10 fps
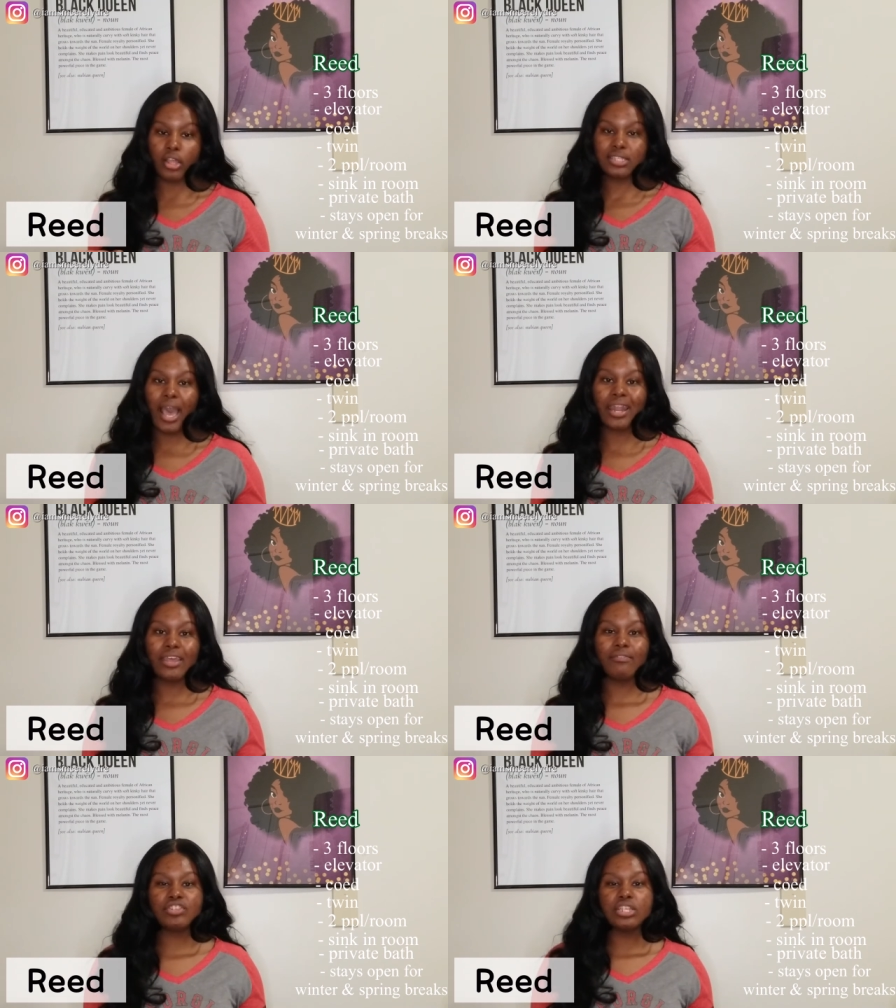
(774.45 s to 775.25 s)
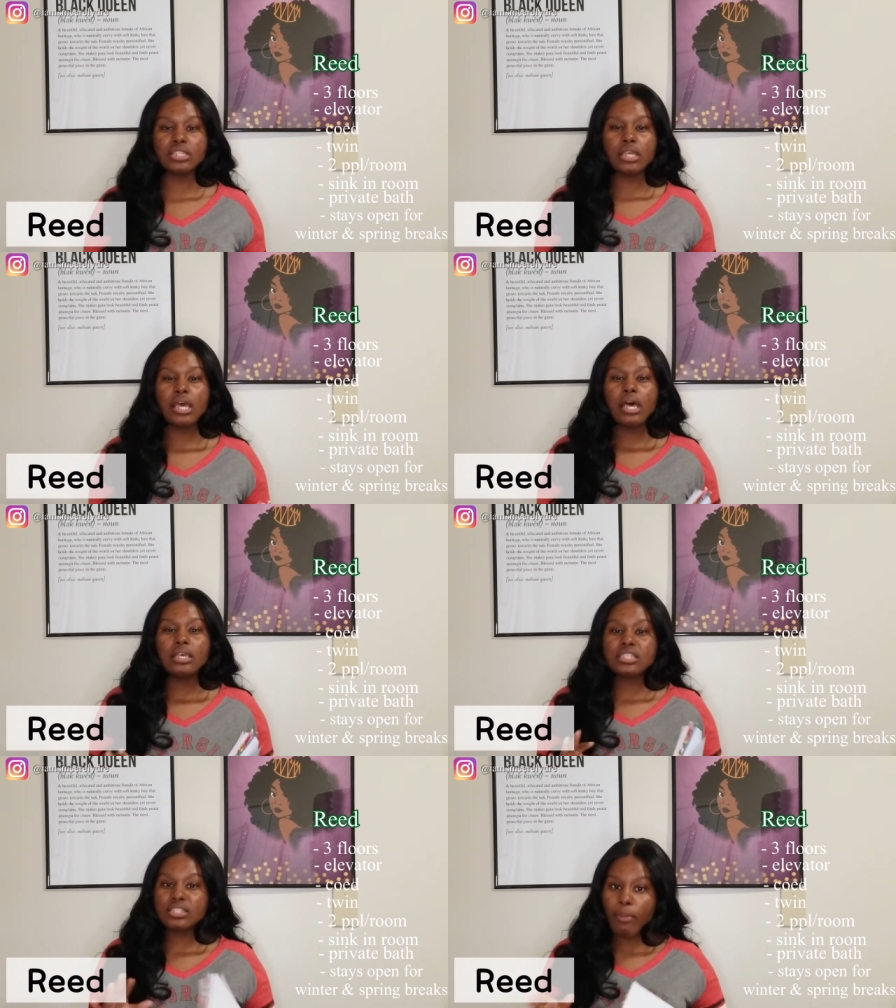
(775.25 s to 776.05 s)
It's kind of just
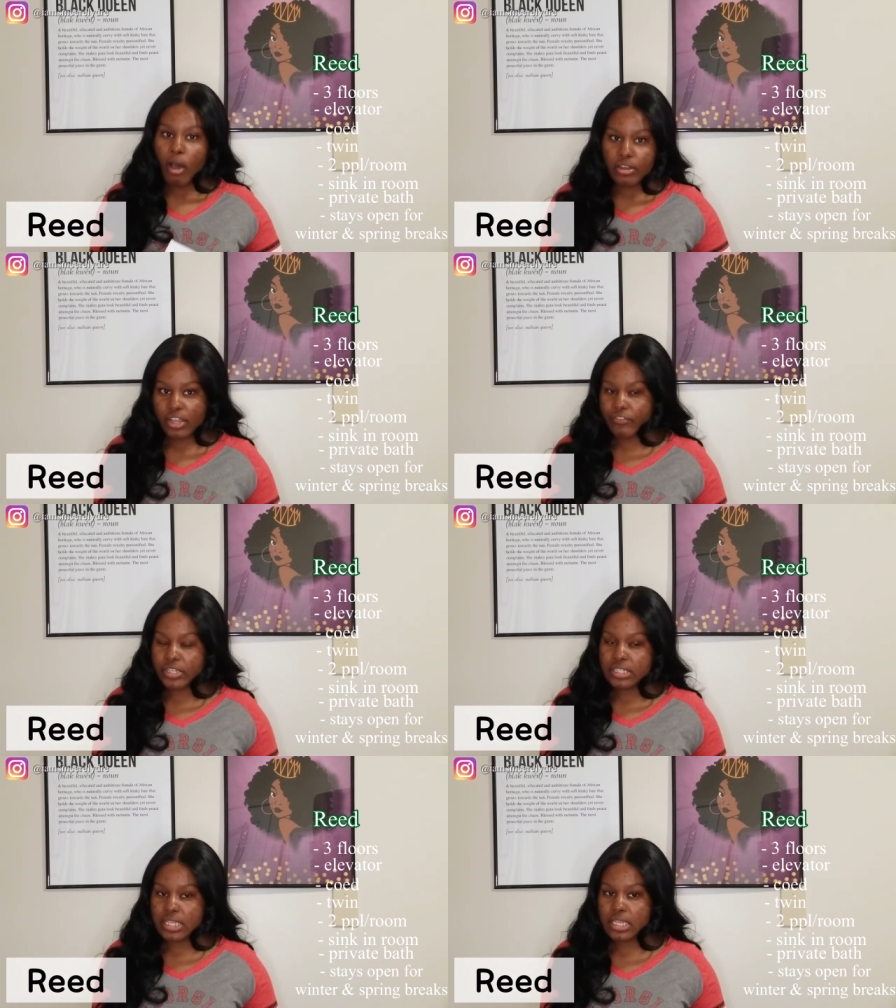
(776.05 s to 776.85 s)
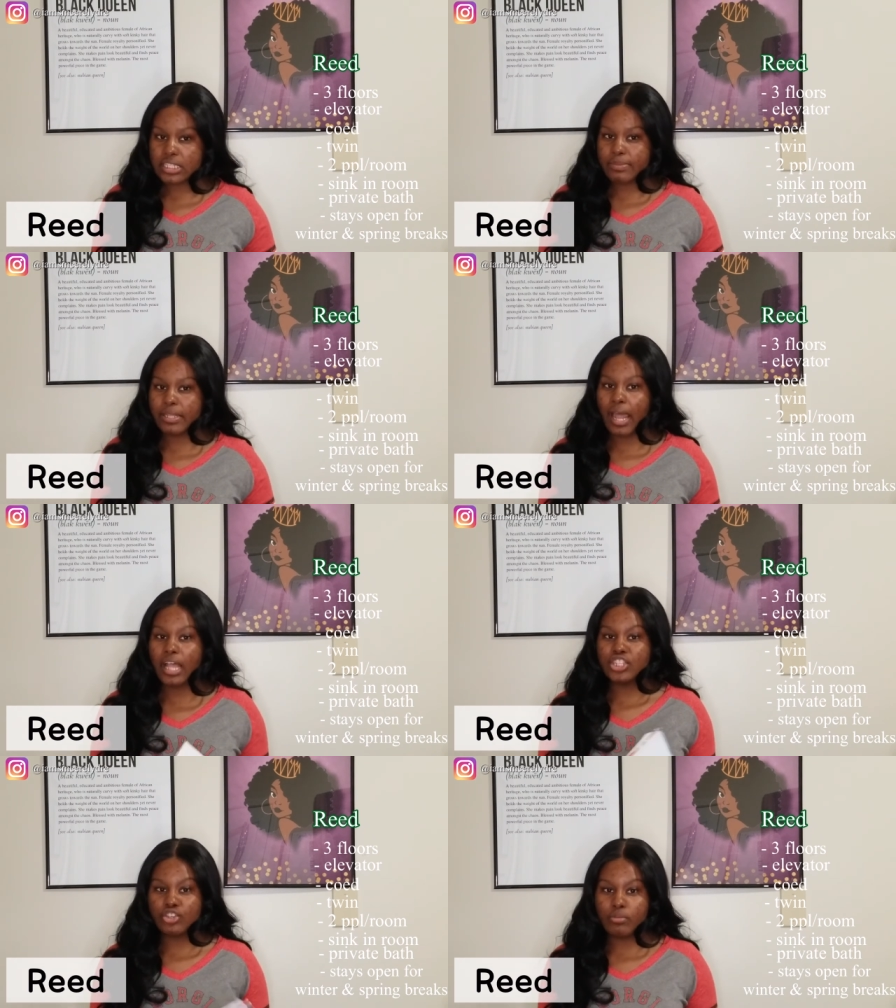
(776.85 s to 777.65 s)
small differences, but
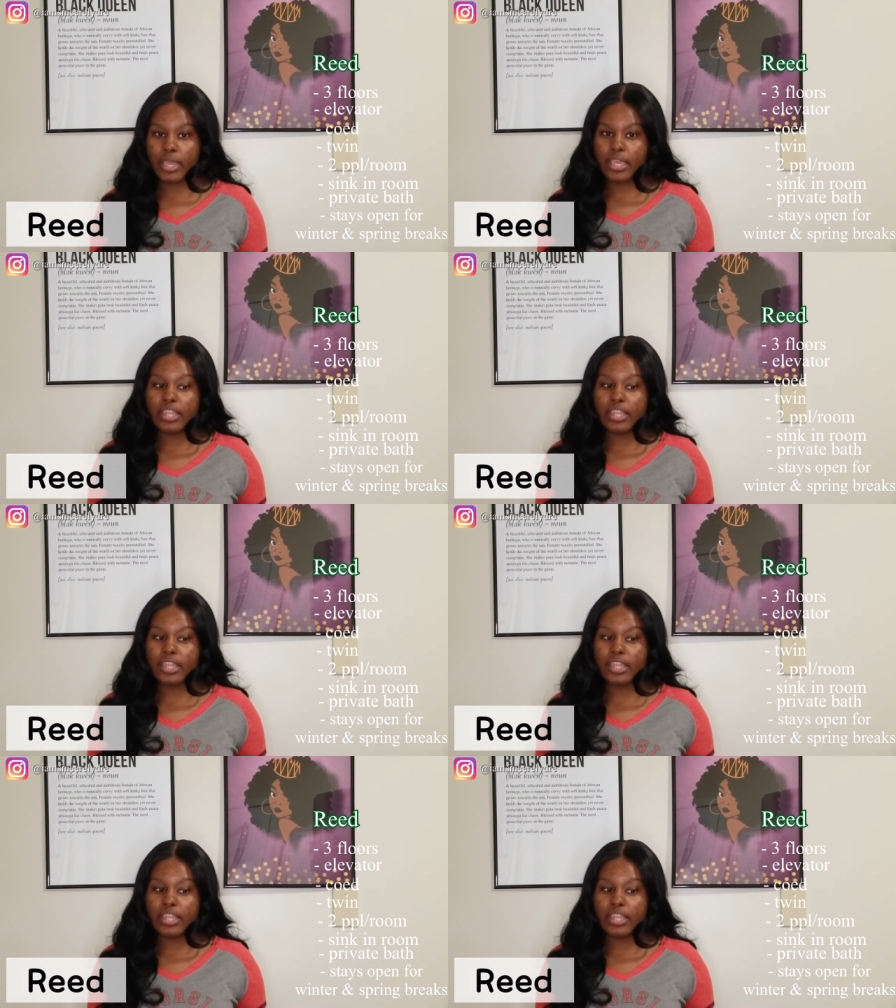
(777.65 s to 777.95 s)
not too big.